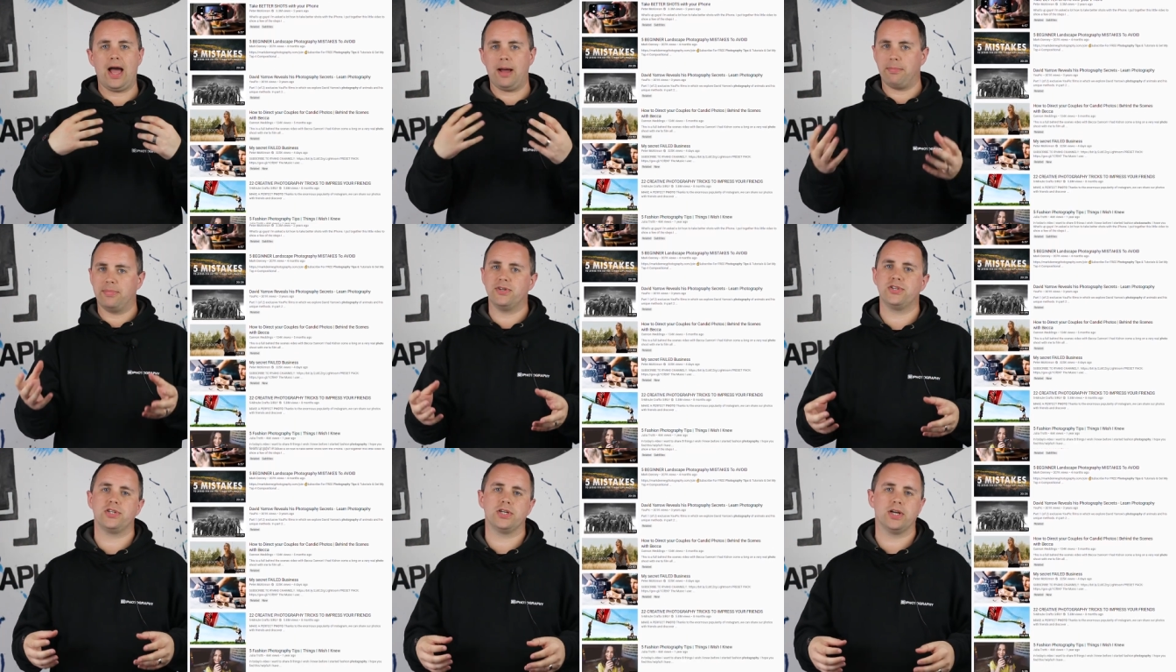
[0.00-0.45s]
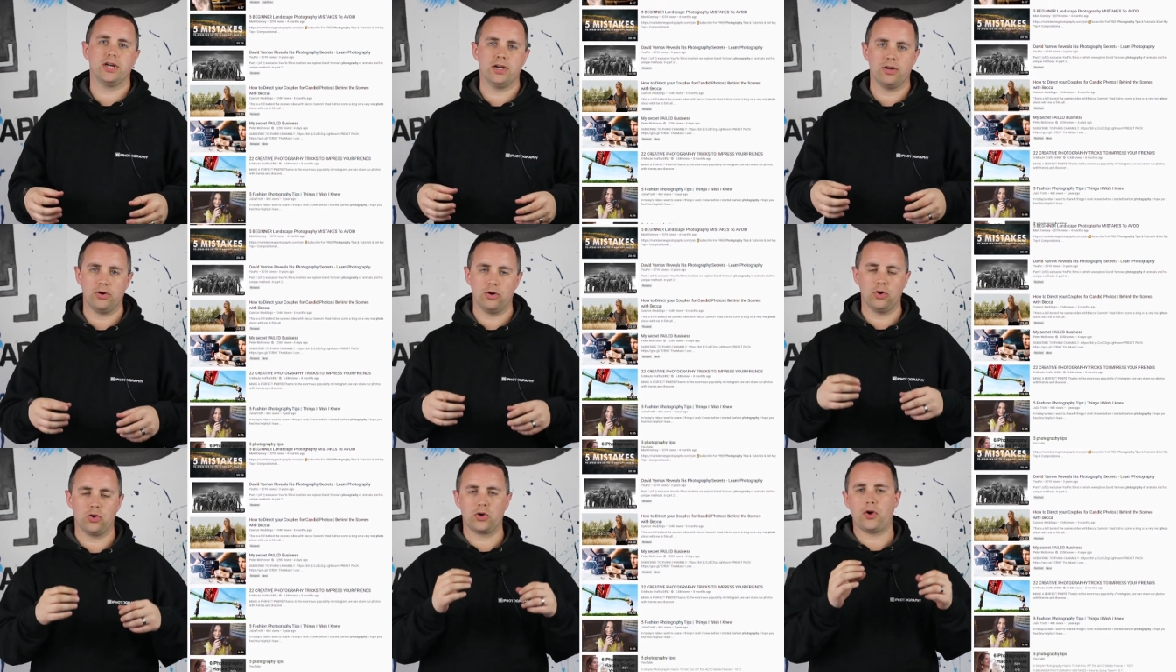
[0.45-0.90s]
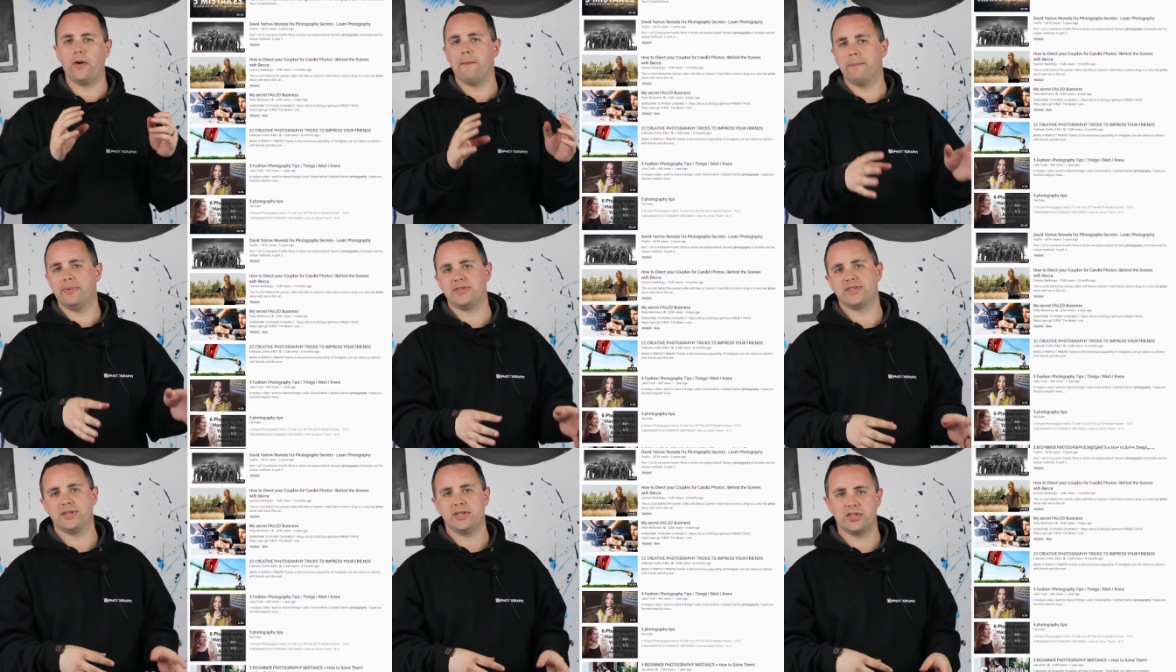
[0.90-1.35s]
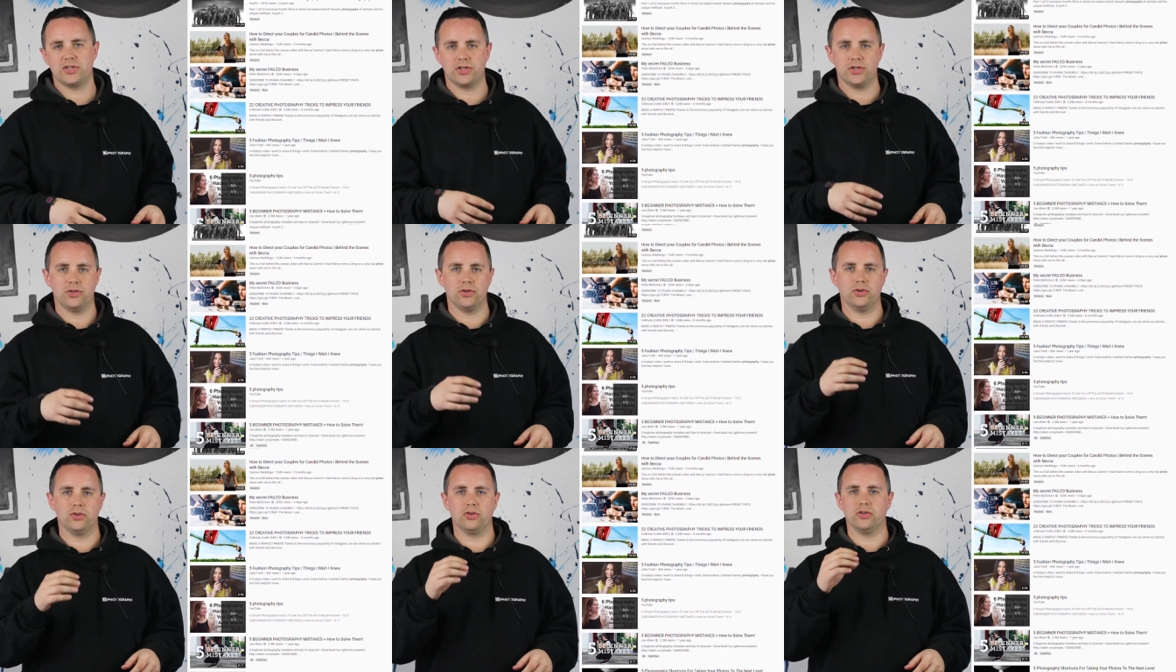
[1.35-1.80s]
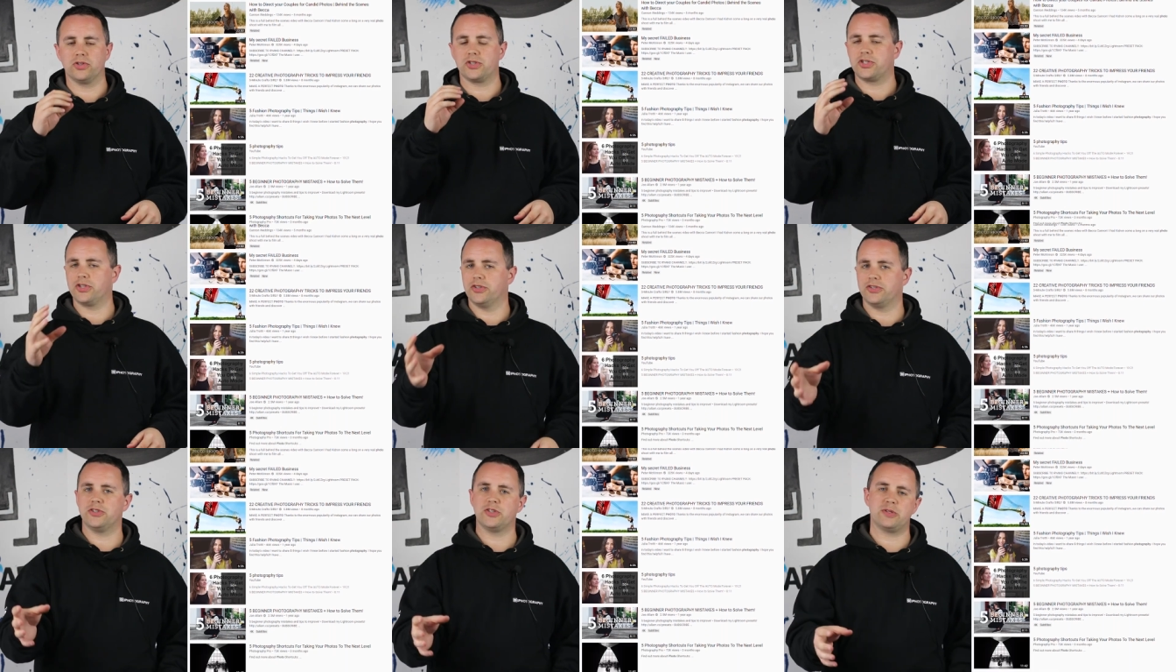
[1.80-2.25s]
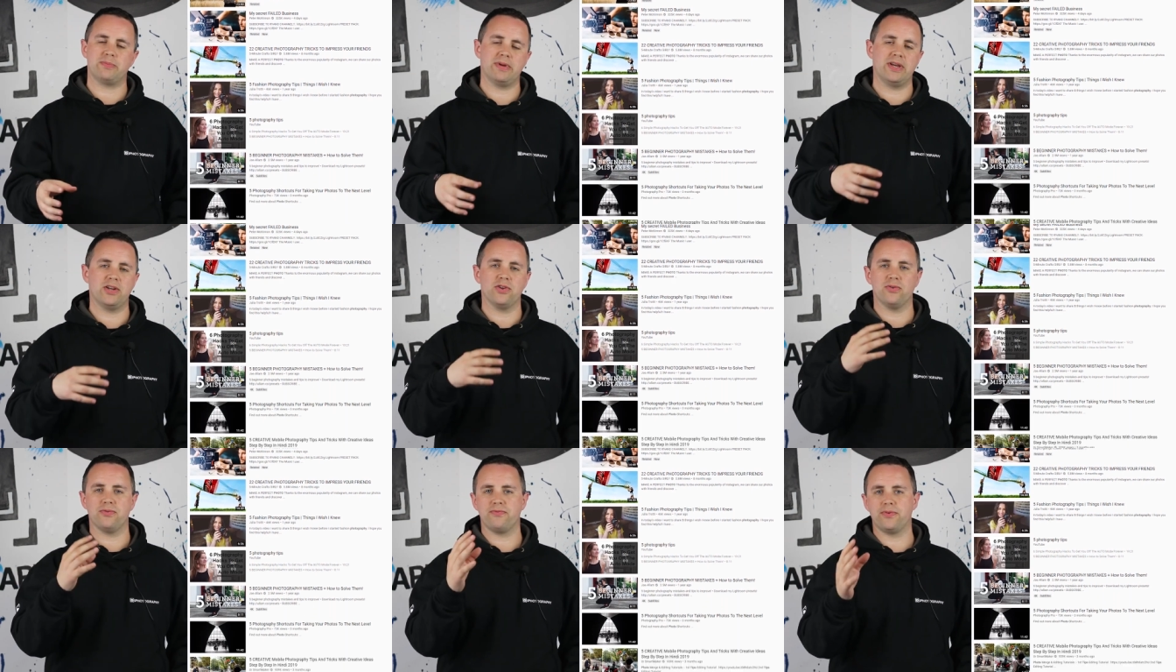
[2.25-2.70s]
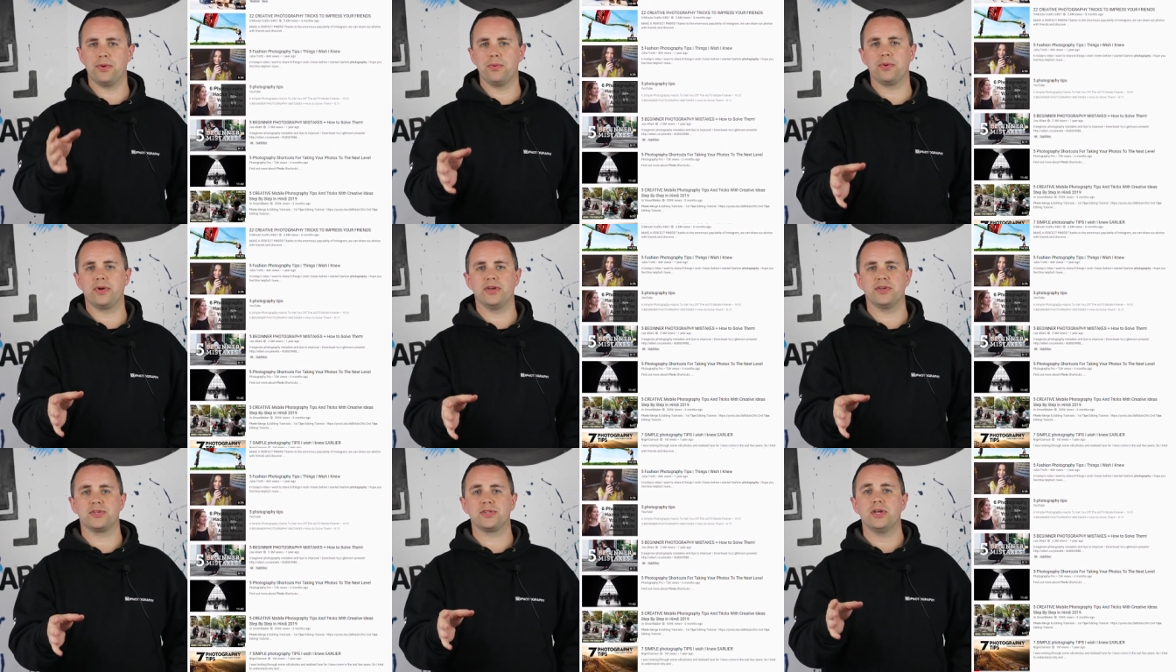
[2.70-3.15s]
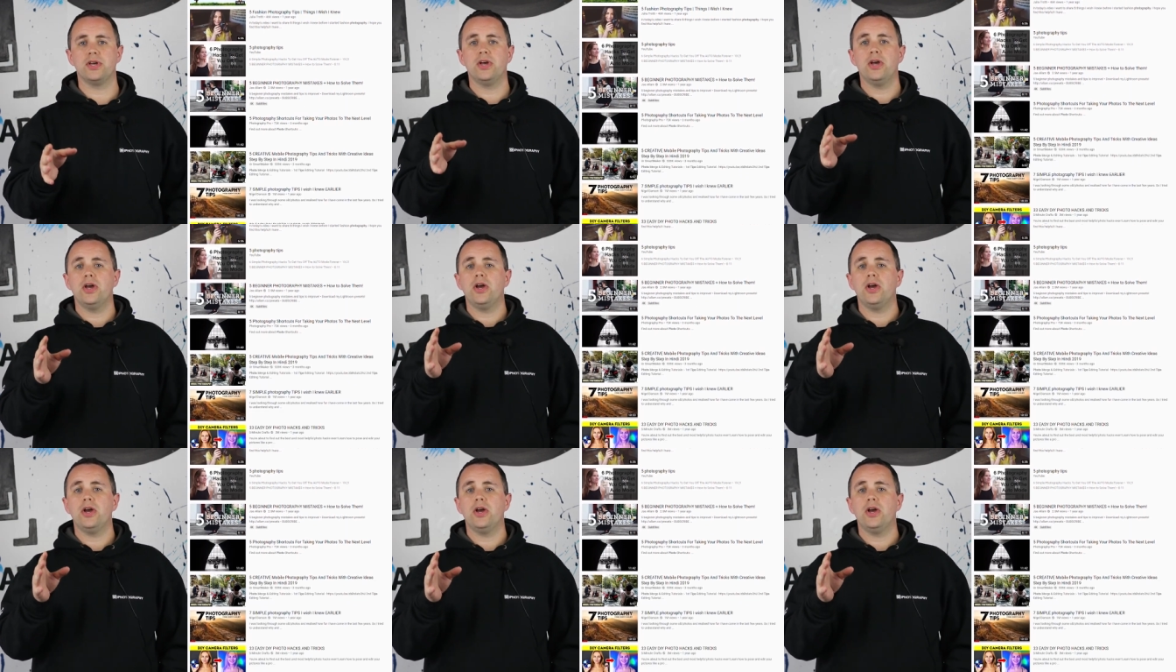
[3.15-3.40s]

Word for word: aperture or composition or, or shutter speed or focus,